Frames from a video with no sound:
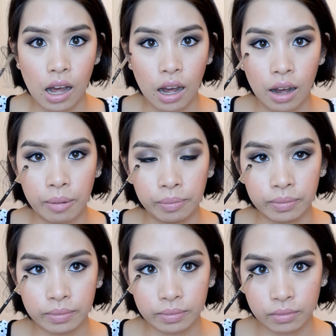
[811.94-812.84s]

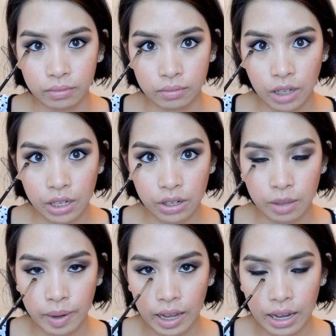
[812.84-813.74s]

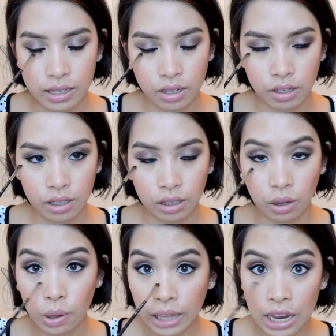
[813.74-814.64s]
eyes, underneath the
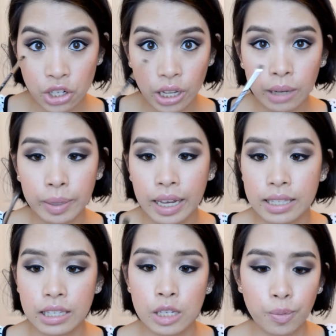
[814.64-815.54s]
lower lash line,
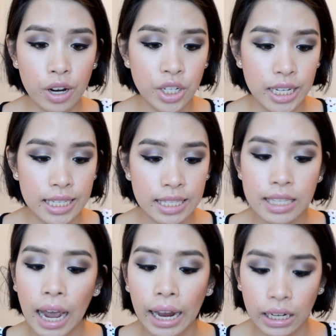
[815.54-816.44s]
because this brush is
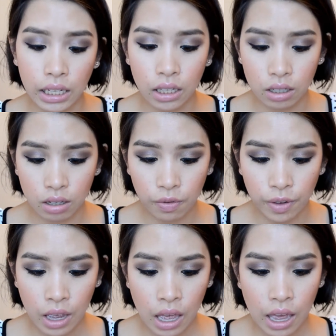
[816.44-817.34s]
tiny enough
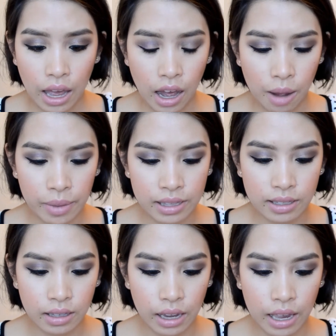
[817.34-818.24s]

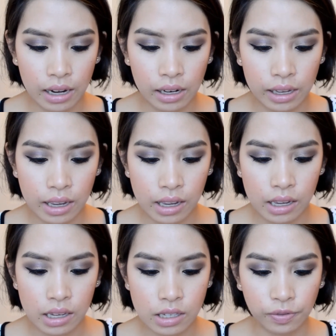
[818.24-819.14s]
and
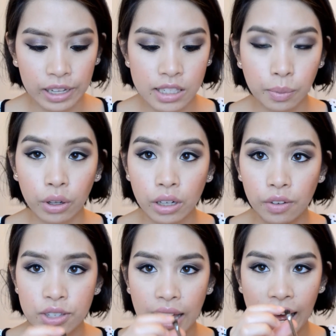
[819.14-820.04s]
is flexible
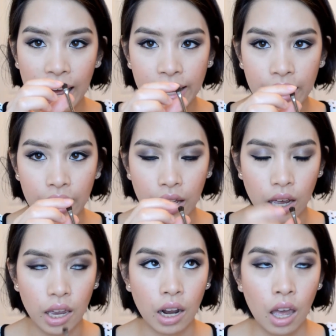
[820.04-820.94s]
enough so that I
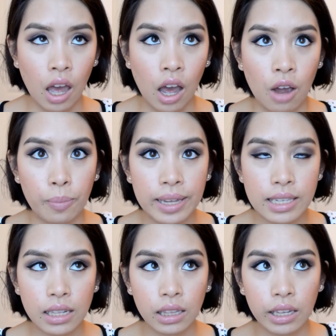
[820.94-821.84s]
can
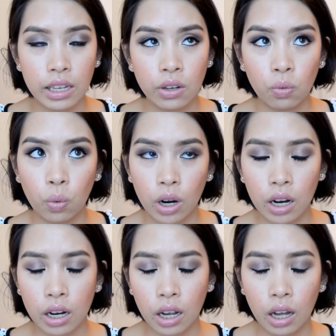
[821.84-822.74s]
basically
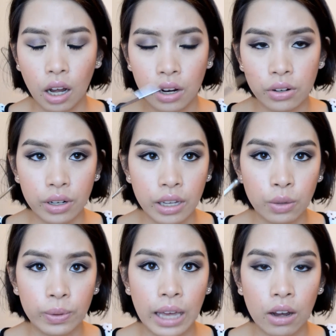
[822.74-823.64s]
work underneath
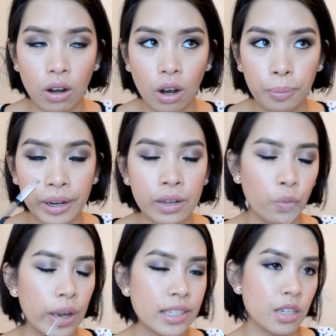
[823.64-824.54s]
without putting
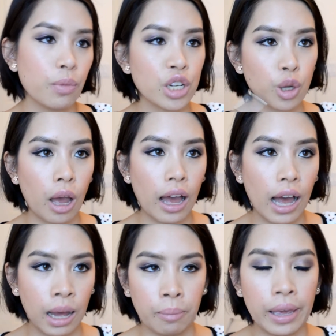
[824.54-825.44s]
way too much
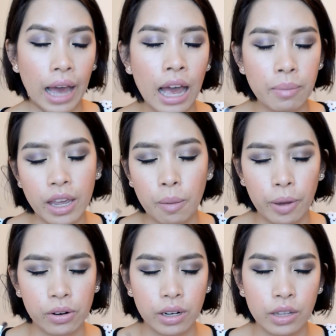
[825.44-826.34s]
eye makeup
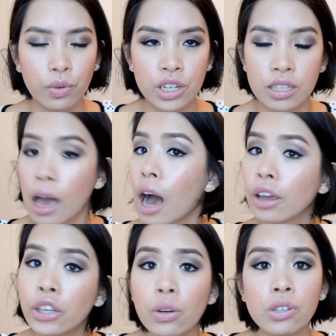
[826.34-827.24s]
underneath, which is a
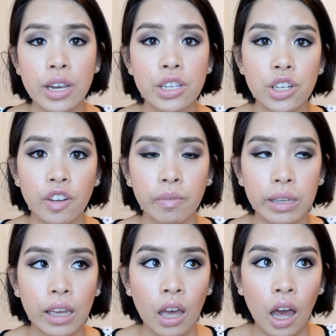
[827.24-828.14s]
huge issue of
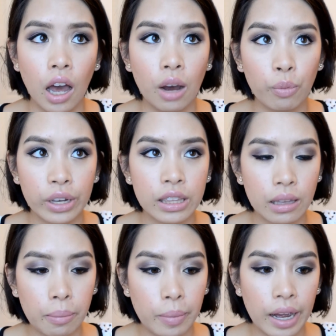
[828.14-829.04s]
me
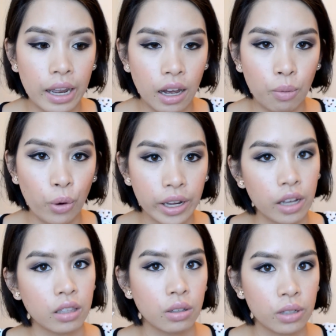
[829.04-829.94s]
with my working
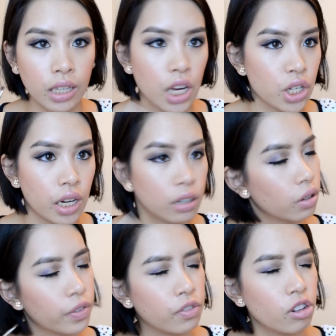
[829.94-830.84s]
on the lower lash line. I don't
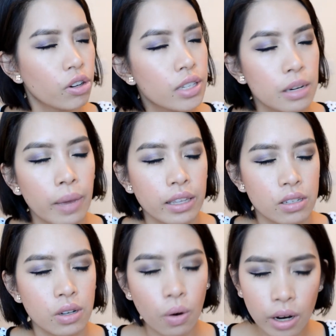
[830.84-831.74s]
know if you've noticed in my
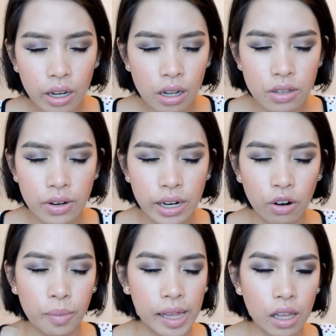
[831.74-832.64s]
tutorials
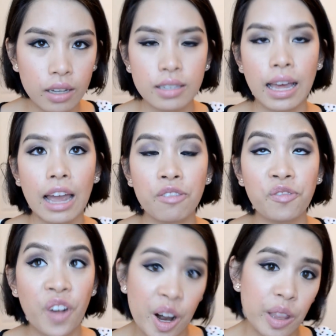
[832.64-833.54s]
or my looks is that I
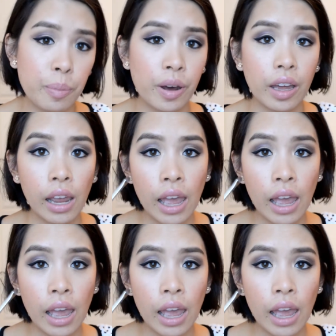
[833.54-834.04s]
rarely put